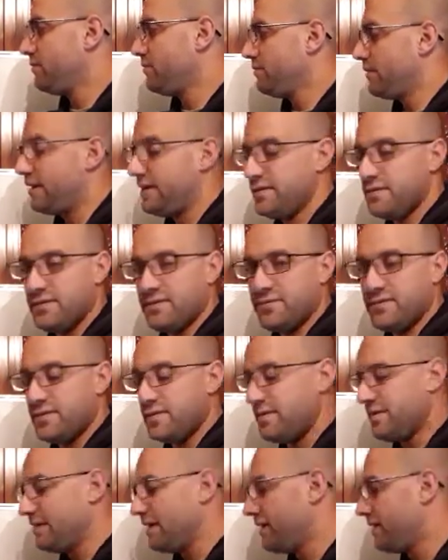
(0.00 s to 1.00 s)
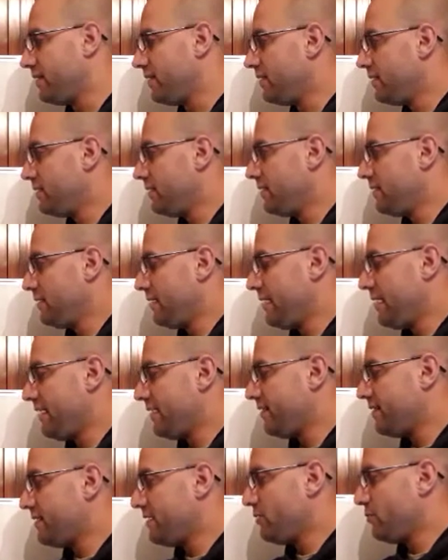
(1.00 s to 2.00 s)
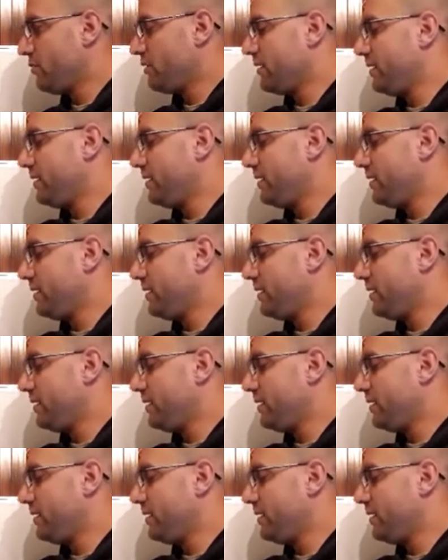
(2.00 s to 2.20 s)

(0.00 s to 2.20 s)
rays of the sun, as they will